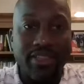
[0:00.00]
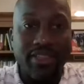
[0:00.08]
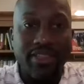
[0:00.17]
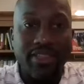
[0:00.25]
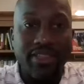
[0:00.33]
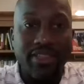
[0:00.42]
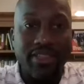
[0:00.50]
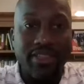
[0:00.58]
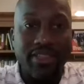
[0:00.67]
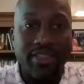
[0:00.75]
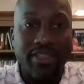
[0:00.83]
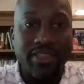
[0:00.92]

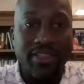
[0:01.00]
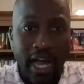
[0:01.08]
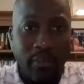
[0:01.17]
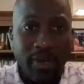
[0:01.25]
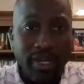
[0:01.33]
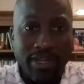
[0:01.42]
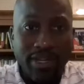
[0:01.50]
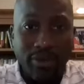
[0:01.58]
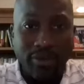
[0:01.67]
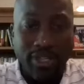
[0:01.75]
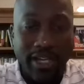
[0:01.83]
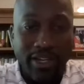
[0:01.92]
information, and we know
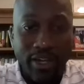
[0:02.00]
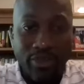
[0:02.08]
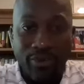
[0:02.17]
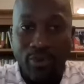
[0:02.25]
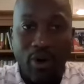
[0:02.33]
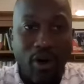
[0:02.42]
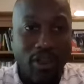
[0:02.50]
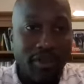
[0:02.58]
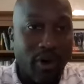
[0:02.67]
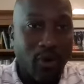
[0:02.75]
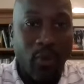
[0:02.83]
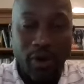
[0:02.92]
that through all of
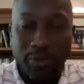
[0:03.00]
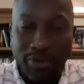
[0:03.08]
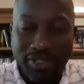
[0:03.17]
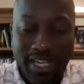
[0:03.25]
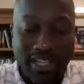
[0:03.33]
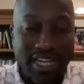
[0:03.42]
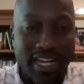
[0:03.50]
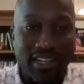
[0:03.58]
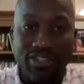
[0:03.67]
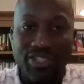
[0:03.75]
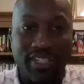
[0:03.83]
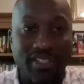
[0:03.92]
our wearable
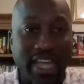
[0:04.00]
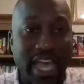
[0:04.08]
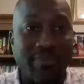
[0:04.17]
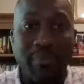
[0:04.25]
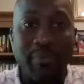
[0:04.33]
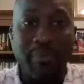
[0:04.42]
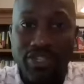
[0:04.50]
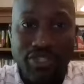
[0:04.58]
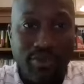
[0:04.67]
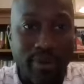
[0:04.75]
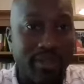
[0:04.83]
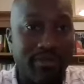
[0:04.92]
technologies,
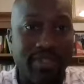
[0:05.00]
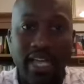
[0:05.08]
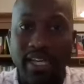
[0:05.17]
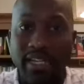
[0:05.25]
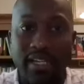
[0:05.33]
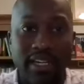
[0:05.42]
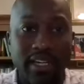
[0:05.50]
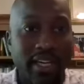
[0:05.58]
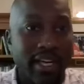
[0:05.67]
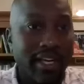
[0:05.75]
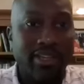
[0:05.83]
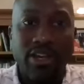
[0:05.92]
administrative data,
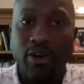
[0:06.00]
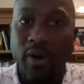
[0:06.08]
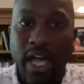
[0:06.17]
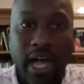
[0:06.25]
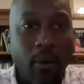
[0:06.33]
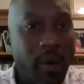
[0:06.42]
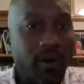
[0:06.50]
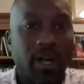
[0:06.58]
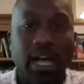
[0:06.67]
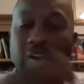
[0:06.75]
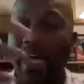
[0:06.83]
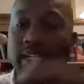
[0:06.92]
you know, we are
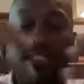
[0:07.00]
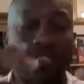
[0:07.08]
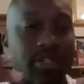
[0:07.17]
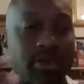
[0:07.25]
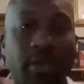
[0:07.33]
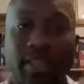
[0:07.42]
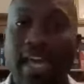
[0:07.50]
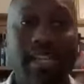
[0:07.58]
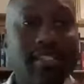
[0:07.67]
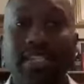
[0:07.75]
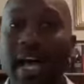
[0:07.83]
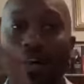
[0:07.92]
constant. So that's
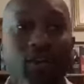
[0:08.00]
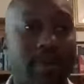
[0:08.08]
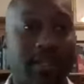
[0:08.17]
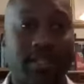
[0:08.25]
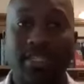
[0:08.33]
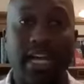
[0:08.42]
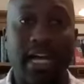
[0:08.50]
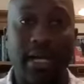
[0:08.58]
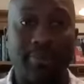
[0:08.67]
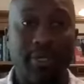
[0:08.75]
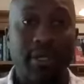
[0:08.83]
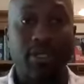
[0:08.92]
not going to stop.
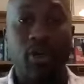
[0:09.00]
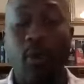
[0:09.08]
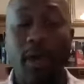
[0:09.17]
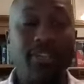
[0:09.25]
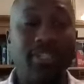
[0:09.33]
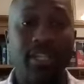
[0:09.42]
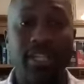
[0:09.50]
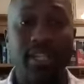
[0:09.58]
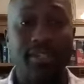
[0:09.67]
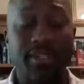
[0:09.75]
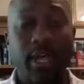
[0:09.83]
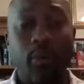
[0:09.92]
The question
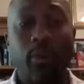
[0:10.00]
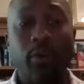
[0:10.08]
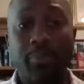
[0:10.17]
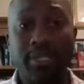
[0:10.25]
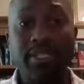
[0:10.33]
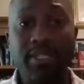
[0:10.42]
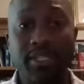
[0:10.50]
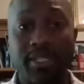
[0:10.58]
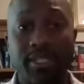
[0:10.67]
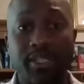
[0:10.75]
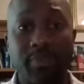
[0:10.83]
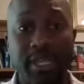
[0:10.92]
is, will
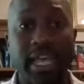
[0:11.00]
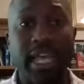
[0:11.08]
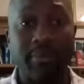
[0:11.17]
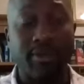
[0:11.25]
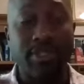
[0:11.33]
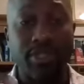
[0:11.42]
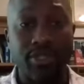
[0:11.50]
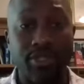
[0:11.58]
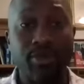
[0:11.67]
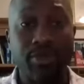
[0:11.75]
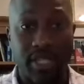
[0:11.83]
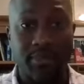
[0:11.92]
businesses be able to do
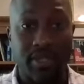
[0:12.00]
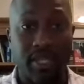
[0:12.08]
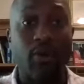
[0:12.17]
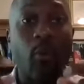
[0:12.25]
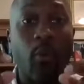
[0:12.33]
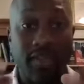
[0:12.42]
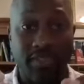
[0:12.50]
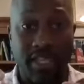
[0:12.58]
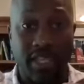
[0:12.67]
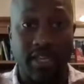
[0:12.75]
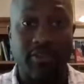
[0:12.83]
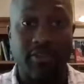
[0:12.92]
something with the
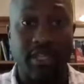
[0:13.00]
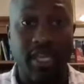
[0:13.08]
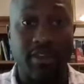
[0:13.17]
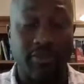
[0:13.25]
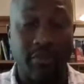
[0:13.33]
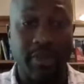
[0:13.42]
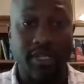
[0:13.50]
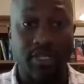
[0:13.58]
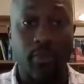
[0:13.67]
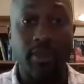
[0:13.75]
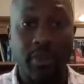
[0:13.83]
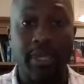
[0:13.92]
information? Will
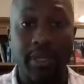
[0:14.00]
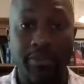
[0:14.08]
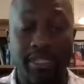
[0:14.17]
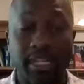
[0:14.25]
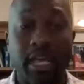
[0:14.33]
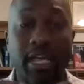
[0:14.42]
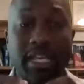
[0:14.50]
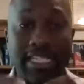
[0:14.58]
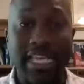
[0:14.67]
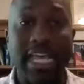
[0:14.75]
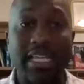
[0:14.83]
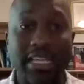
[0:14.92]
they be able to
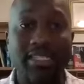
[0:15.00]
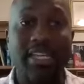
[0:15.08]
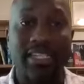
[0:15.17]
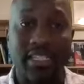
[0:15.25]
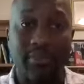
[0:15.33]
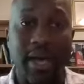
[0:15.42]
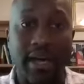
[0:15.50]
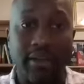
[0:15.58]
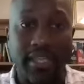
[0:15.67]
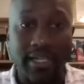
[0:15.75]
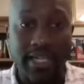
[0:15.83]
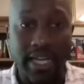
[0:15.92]
gain insights about that
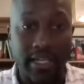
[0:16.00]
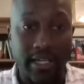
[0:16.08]
data?